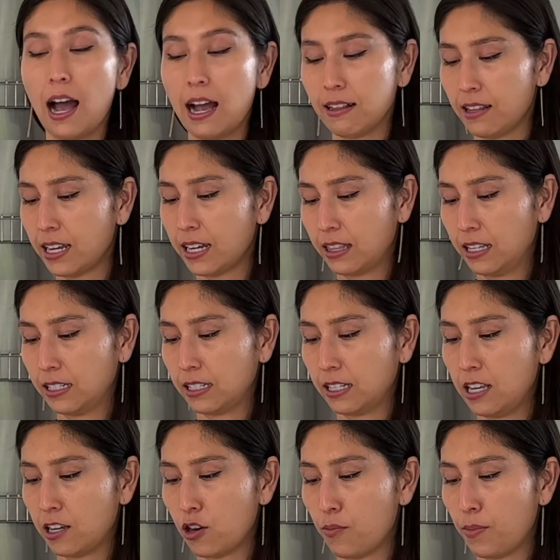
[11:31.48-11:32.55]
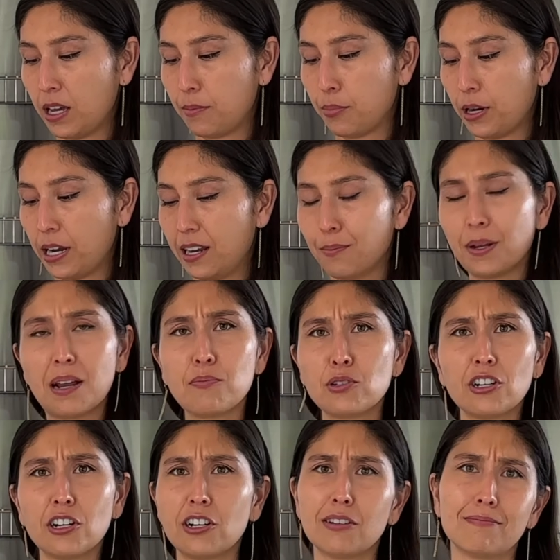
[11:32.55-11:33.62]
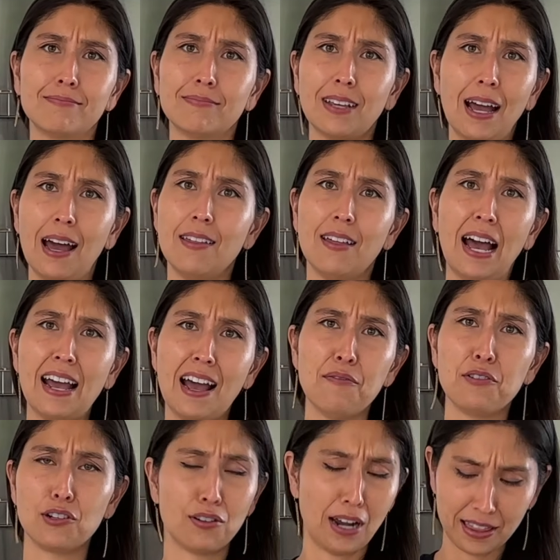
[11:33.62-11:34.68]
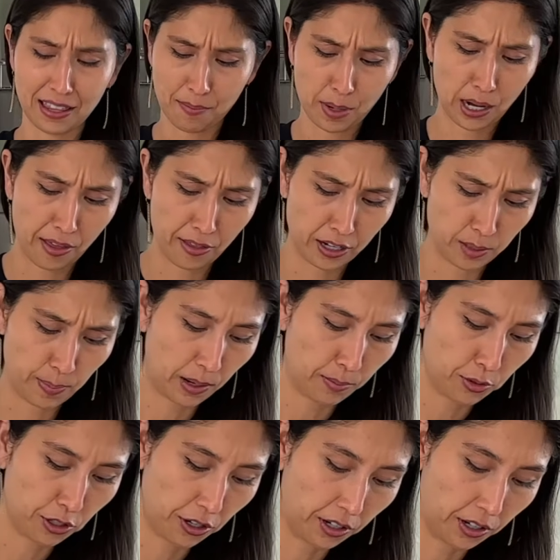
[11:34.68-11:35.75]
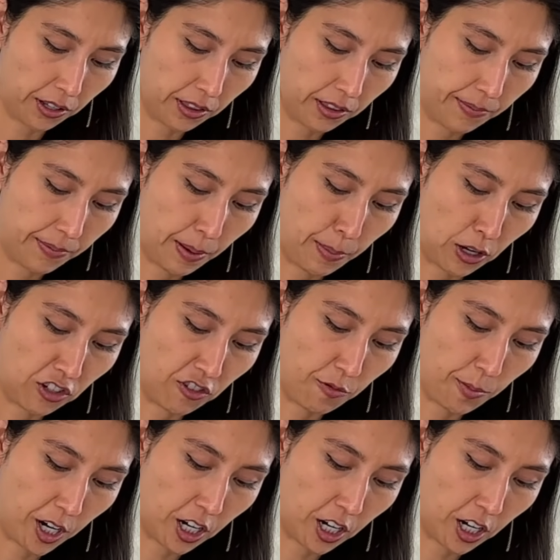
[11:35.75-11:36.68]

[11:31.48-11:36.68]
I like this Kiko Man brand, but I'm sure, I haven't tried that many others, but I'm sure a bunch of them are